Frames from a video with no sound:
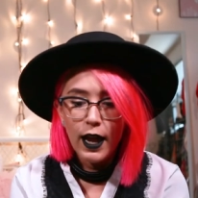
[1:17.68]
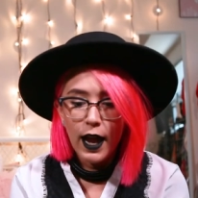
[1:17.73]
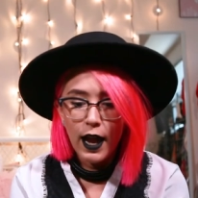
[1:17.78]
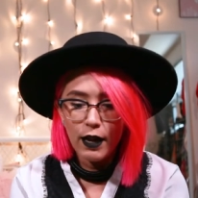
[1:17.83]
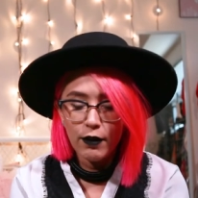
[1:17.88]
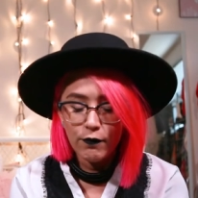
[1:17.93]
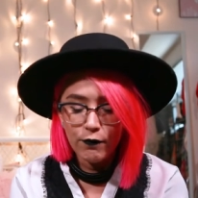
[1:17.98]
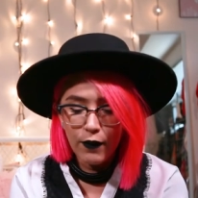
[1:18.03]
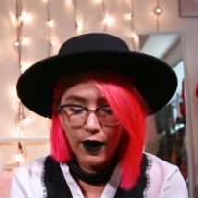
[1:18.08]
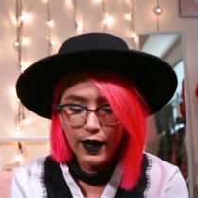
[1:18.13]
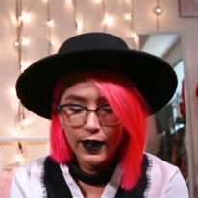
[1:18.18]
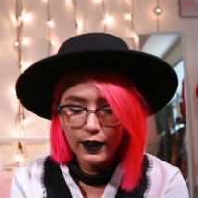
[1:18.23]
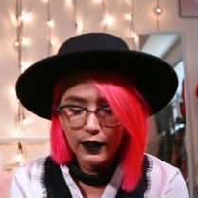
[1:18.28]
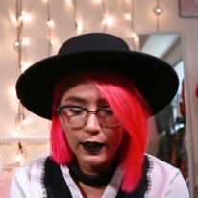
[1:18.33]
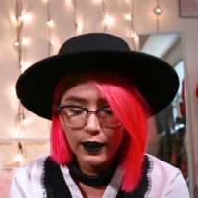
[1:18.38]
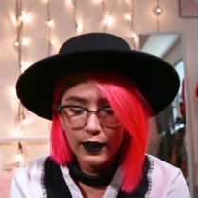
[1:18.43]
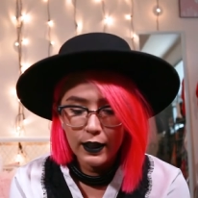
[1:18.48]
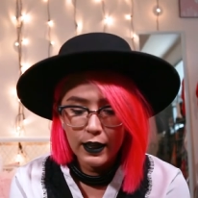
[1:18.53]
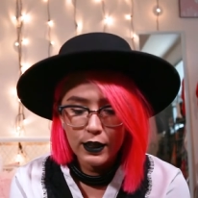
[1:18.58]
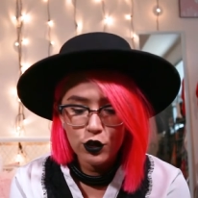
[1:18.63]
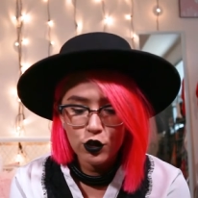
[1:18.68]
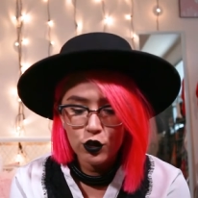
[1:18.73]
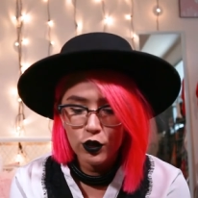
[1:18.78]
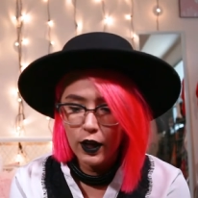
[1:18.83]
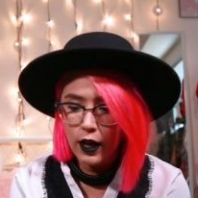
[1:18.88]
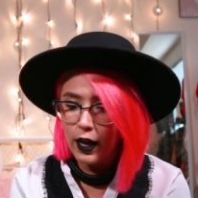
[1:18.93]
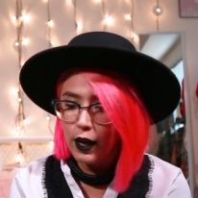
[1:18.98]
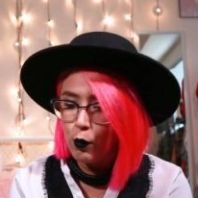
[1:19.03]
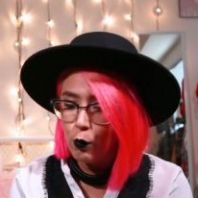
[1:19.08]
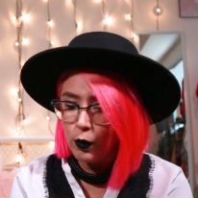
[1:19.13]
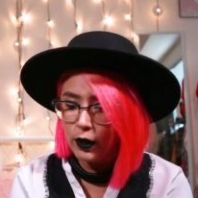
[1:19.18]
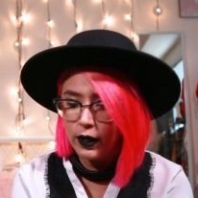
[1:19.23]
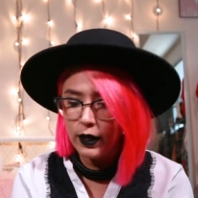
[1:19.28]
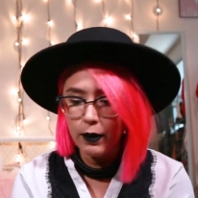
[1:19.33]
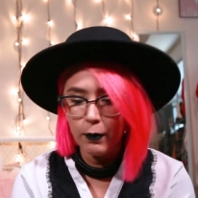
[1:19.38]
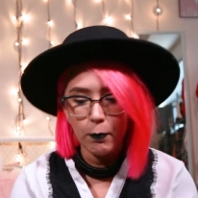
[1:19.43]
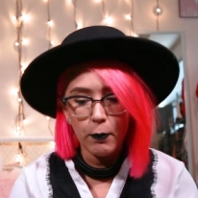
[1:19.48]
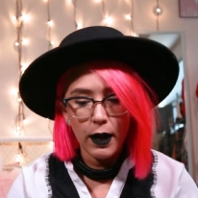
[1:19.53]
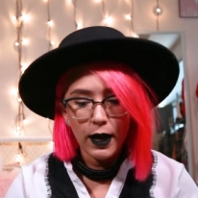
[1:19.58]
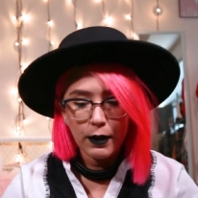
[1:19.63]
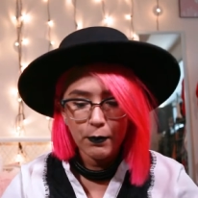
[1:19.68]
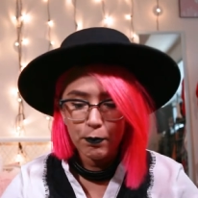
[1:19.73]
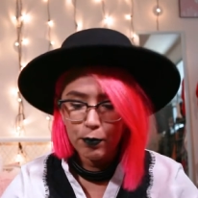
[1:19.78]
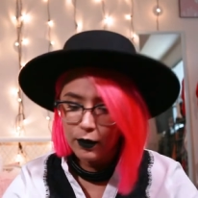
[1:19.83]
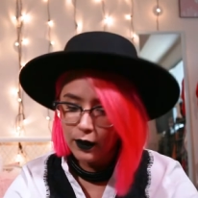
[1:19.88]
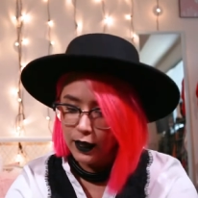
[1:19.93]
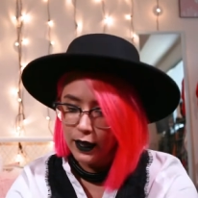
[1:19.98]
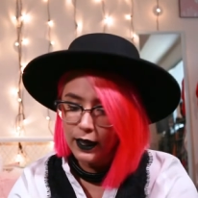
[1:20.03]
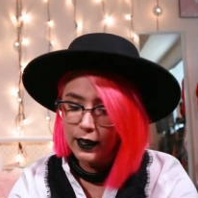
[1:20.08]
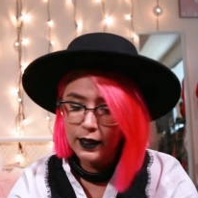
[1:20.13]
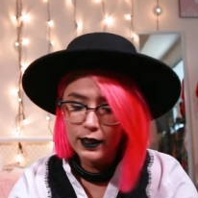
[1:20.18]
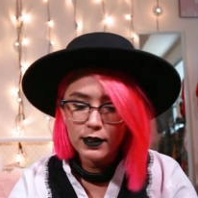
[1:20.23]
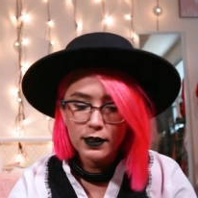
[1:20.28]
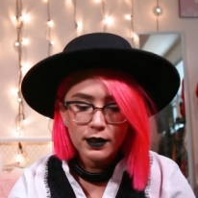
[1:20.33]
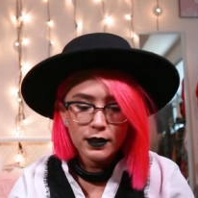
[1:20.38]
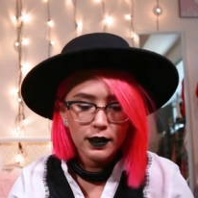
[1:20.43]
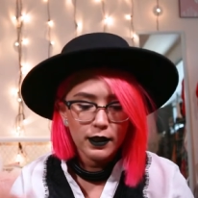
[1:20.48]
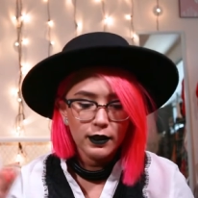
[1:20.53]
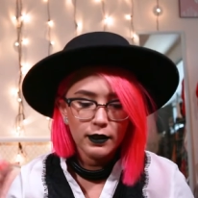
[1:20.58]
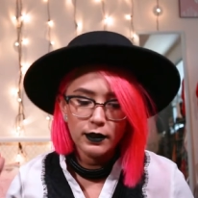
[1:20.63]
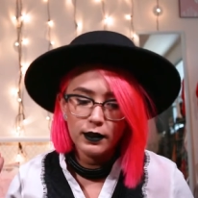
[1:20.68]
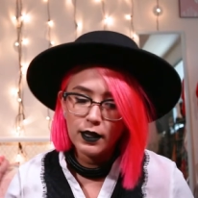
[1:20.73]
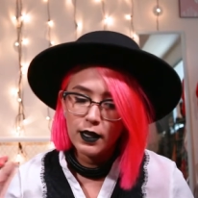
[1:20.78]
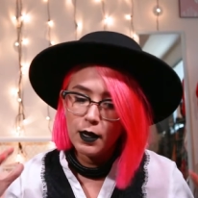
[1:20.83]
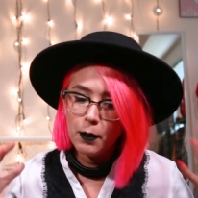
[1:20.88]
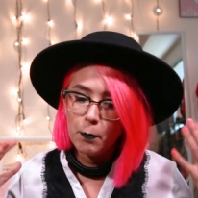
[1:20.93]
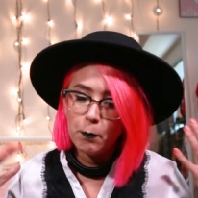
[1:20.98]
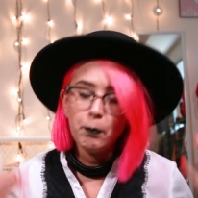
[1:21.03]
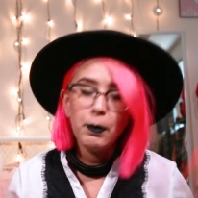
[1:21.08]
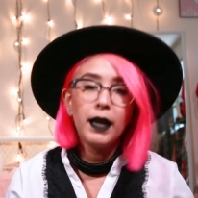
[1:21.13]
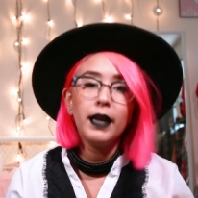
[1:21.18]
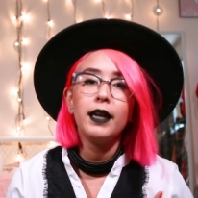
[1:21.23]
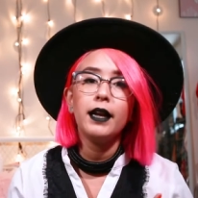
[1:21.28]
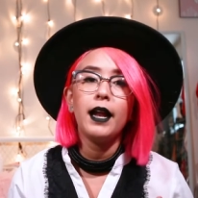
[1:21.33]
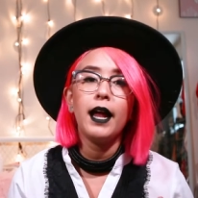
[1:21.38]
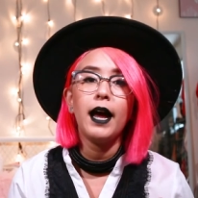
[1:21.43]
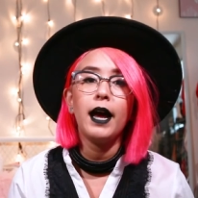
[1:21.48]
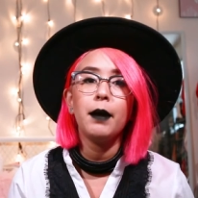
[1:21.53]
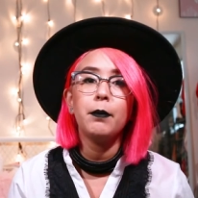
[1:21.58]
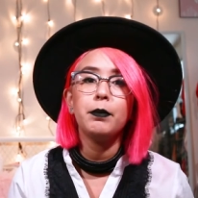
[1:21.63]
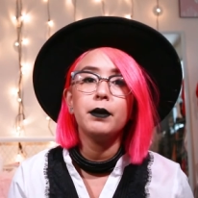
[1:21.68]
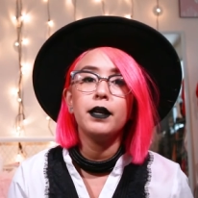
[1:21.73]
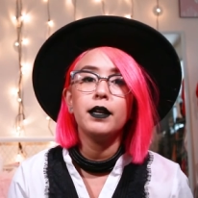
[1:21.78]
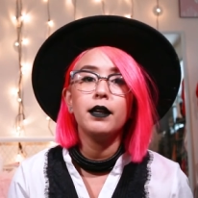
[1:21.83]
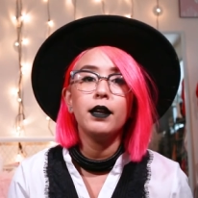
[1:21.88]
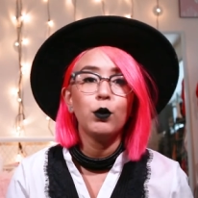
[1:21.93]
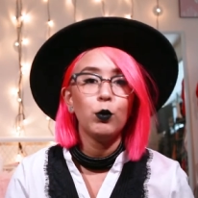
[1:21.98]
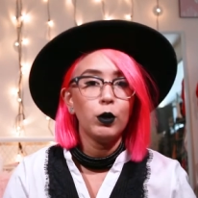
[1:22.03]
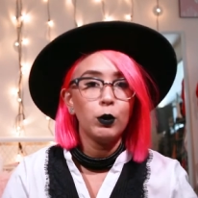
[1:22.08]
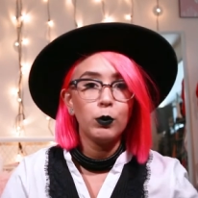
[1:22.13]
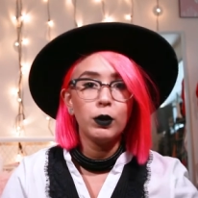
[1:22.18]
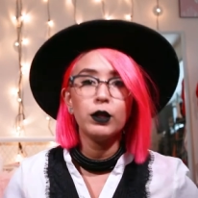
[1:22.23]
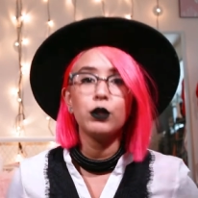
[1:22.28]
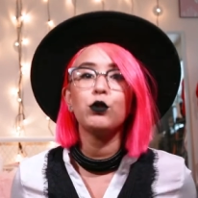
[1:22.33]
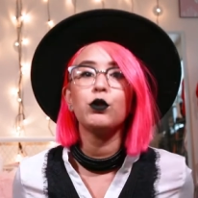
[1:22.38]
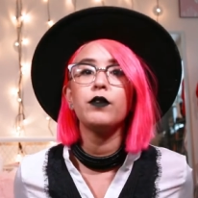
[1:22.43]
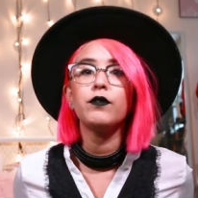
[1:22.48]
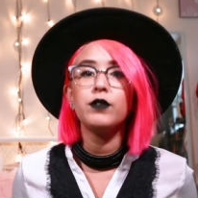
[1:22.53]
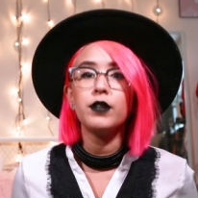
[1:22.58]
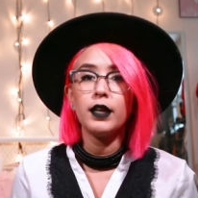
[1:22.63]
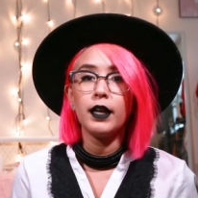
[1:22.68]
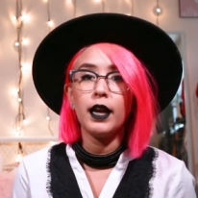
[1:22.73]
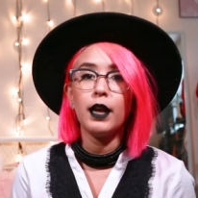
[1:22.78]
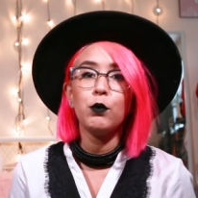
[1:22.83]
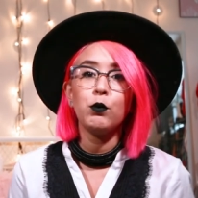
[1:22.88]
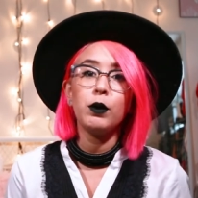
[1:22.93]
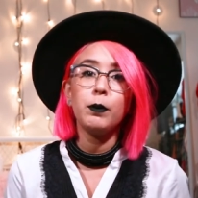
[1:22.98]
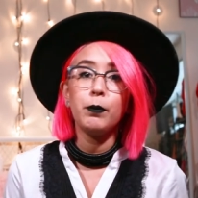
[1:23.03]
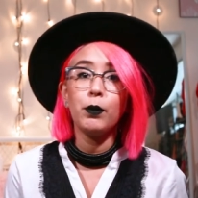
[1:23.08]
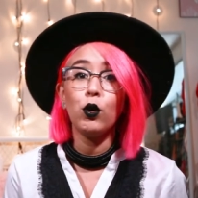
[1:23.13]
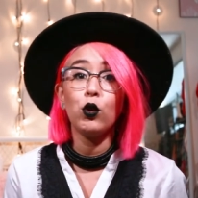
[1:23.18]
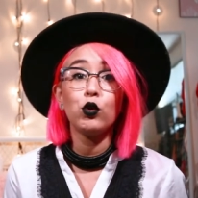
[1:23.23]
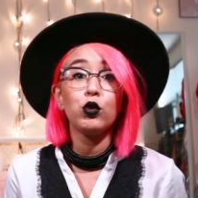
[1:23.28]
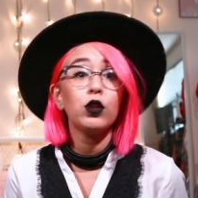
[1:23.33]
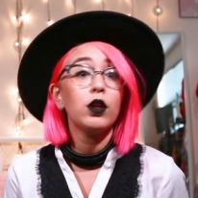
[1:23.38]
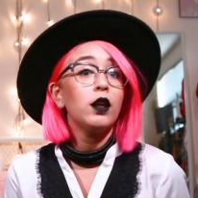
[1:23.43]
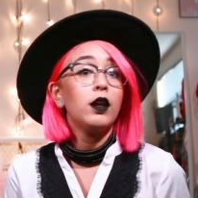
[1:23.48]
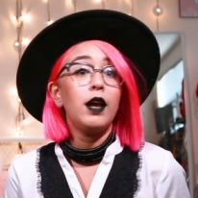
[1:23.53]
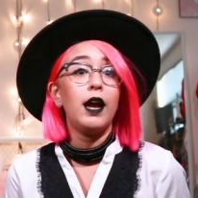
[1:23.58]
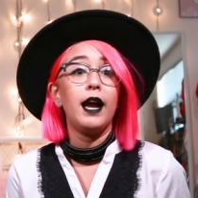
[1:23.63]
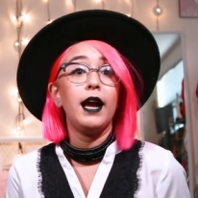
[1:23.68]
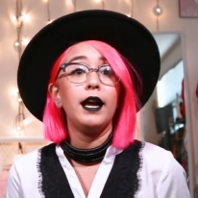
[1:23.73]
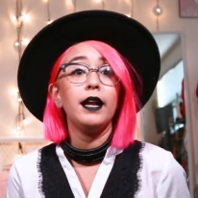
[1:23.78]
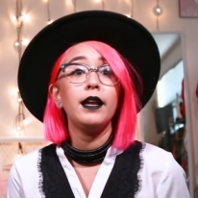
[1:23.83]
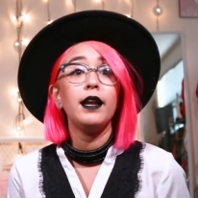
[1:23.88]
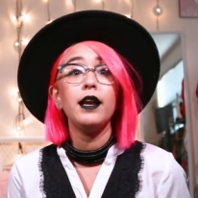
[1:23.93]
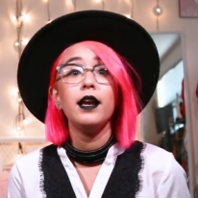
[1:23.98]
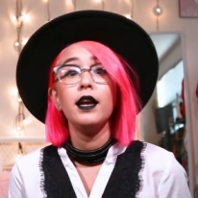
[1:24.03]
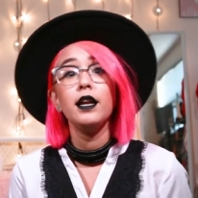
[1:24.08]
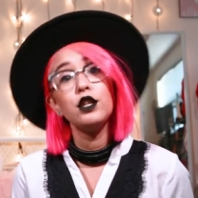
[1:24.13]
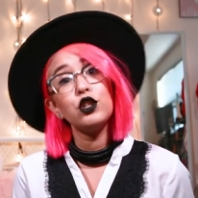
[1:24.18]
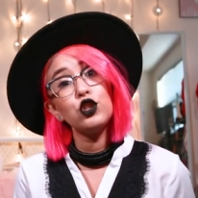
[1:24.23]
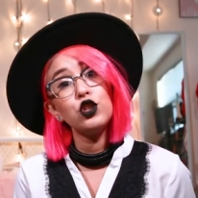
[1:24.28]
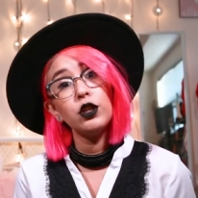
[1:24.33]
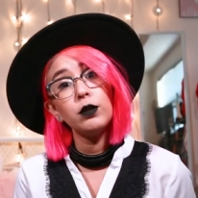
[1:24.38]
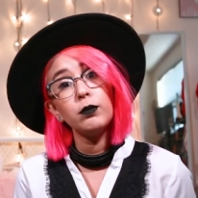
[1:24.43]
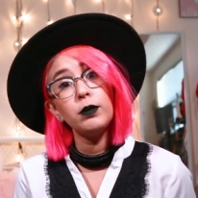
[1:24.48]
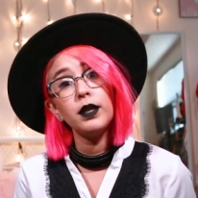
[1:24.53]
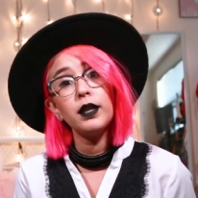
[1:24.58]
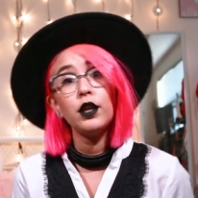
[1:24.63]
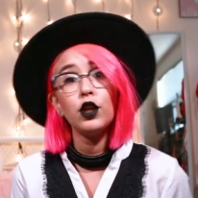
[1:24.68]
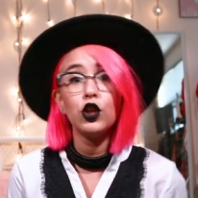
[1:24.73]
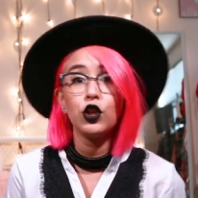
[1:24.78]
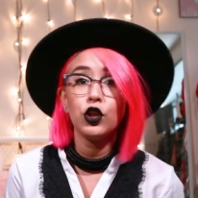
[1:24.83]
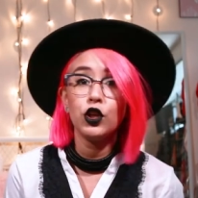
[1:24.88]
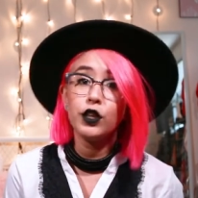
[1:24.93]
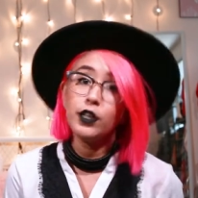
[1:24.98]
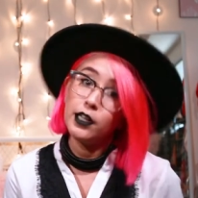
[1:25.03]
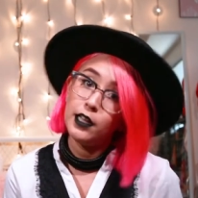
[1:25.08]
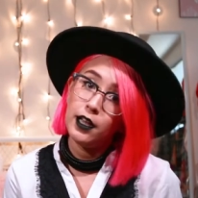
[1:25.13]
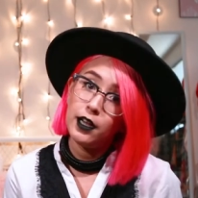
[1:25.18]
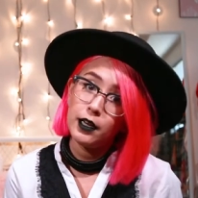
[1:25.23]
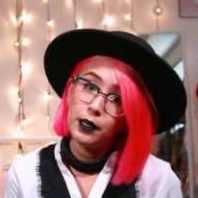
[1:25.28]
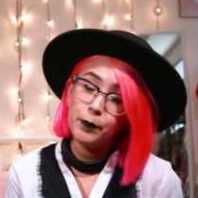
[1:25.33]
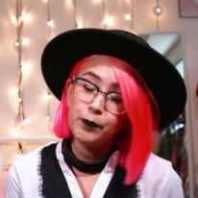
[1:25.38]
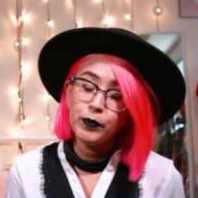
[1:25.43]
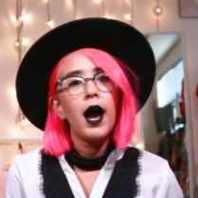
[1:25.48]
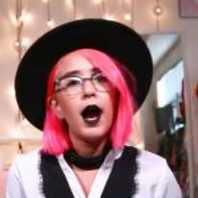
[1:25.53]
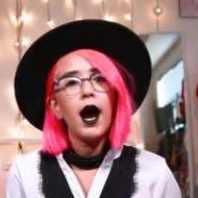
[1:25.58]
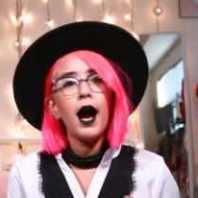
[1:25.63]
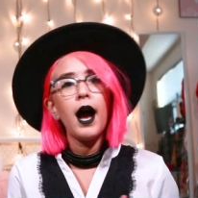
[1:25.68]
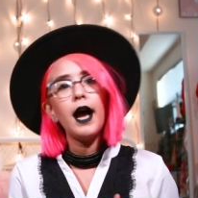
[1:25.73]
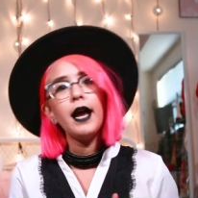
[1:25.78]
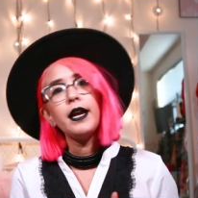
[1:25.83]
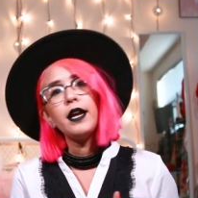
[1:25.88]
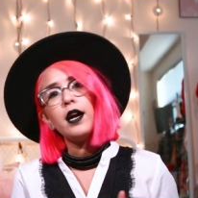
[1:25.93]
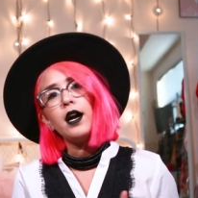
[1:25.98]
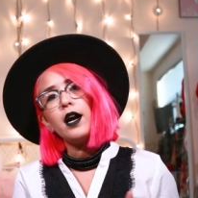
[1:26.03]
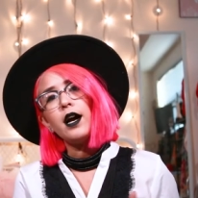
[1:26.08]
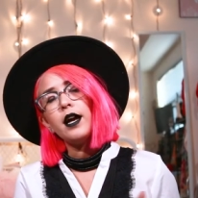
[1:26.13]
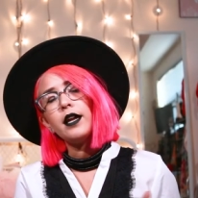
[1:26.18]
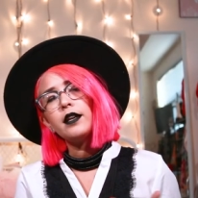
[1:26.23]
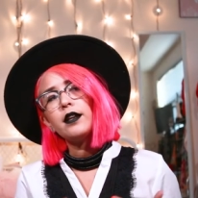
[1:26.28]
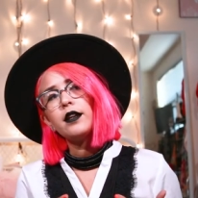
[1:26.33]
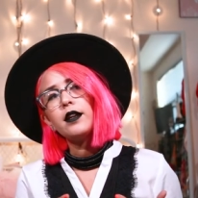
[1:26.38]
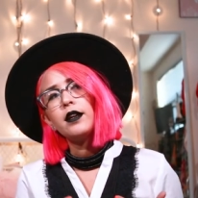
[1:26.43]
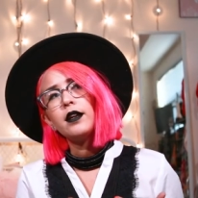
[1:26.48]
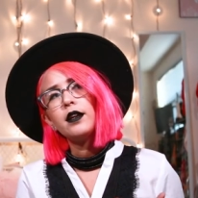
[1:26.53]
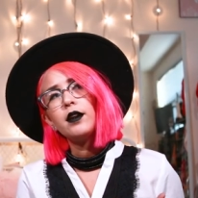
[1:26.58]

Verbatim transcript: and finally yesterday we made plans and made it happen. We went thrifting, and we both had extremely good luck. I got